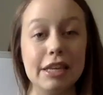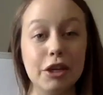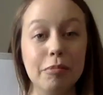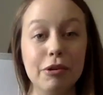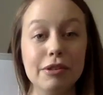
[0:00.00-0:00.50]

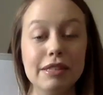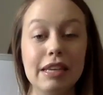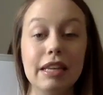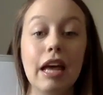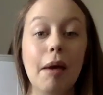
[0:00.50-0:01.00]
single person,
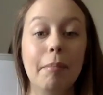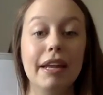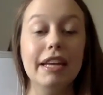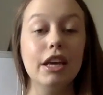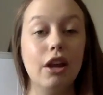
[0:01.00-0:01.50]
but
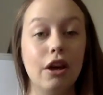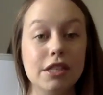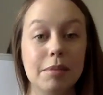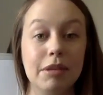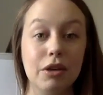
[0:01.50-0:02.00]
it could
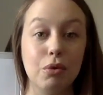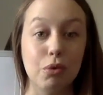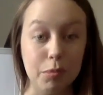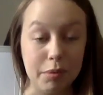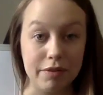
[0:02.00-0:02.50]
also be a
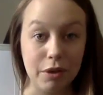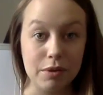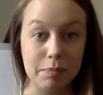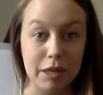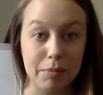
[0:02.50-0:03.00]
group of
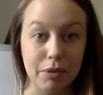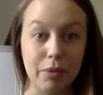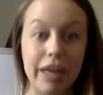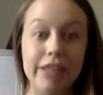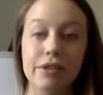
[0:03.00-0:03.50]
those people,
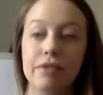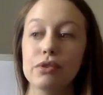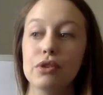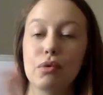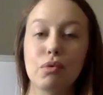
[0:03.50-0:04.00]
right? So if
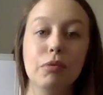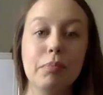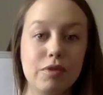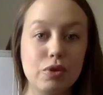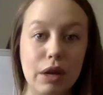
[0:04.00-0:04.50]
there's a group
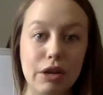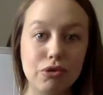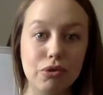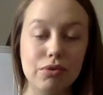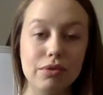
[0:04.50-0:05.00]
of
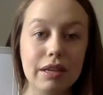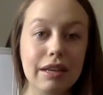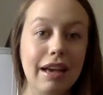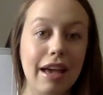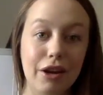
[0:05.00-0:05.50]
strangers
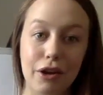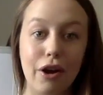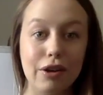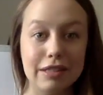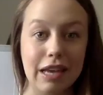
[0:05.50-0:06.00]
and a
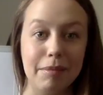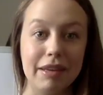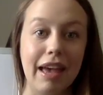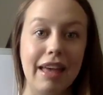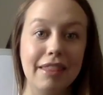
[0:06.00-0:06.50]
car's
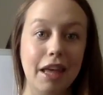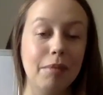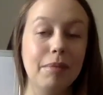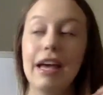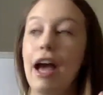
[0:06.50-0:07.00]
coming at
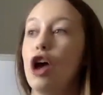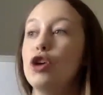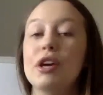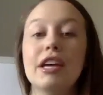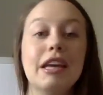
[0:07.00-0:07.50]
them,
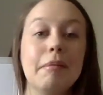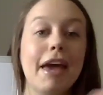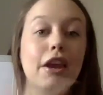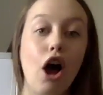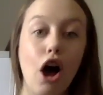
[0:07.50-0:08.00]
you can
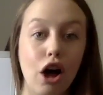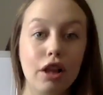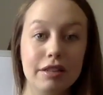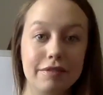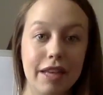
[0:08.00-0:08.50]
command
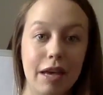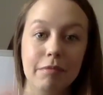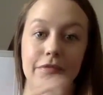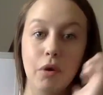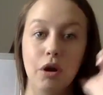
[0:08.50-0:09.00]
all of them
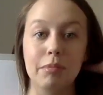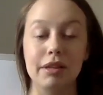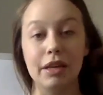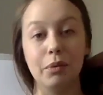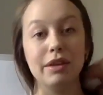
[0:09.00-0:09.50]

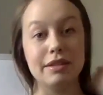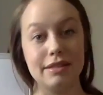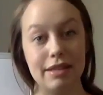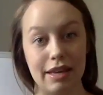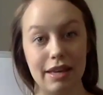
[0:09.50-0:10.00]
formally with
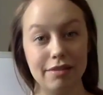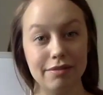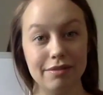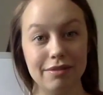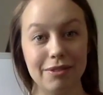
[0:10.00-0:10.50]
Z.
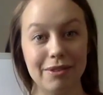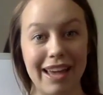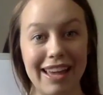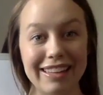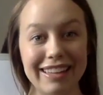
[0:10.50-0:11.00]

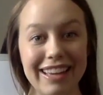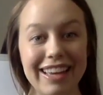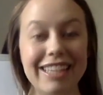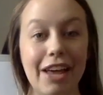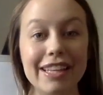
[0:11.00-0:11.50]
Okay,
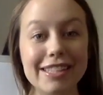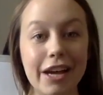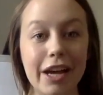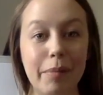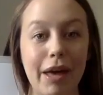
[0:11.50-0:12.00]
now let's
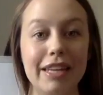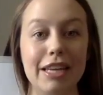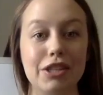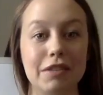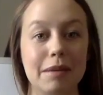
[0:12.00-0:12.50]
talk about
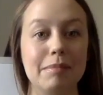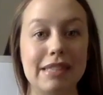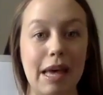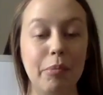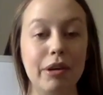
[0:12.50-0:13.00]
each of them
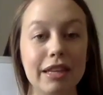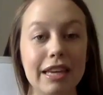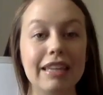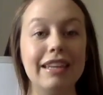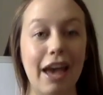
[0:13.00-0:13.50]

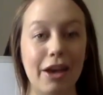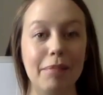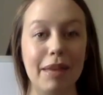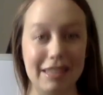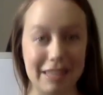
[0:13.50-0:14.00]
separately and how to make a